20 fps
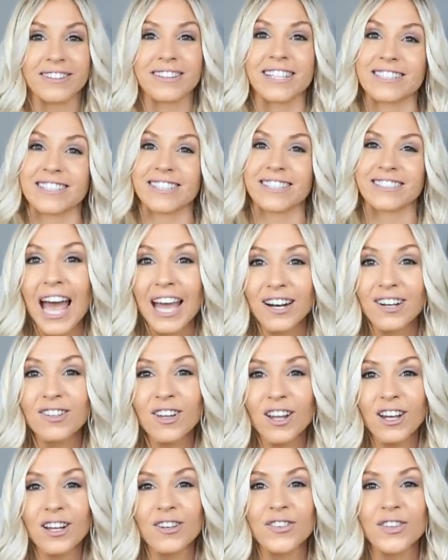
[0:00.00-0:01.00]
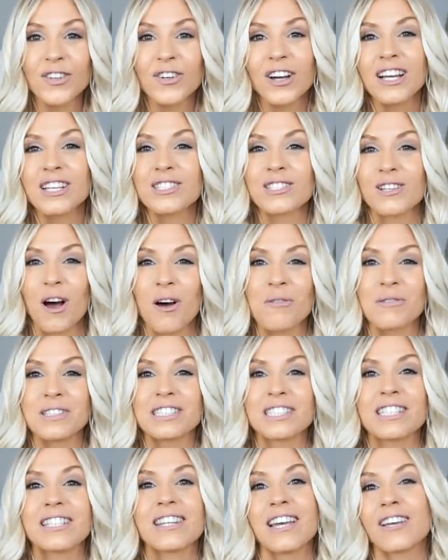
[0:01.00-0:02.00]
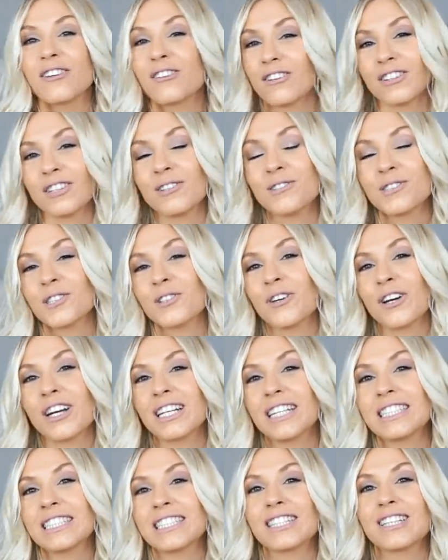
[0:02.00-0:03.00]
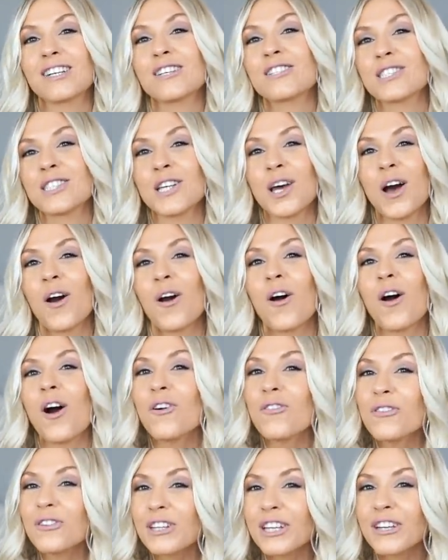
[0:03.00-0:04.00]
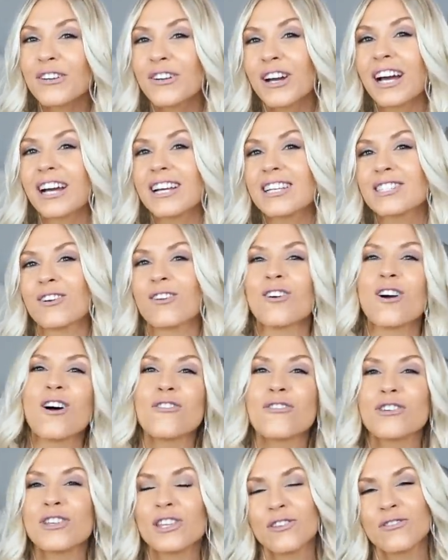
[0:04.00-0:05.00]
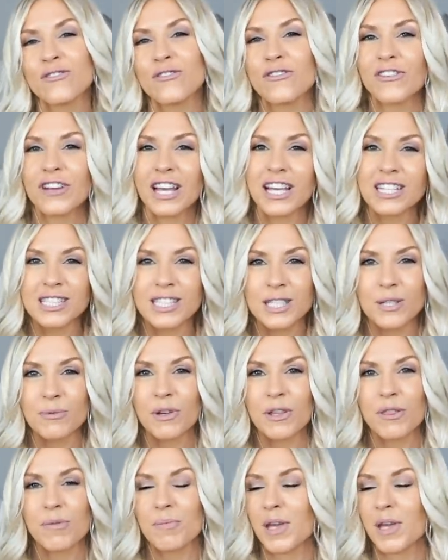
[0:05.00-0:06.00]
that's it. And a lot of you guys commented that you thought that was a great idea. So hopefully you guys are all feeling fancy with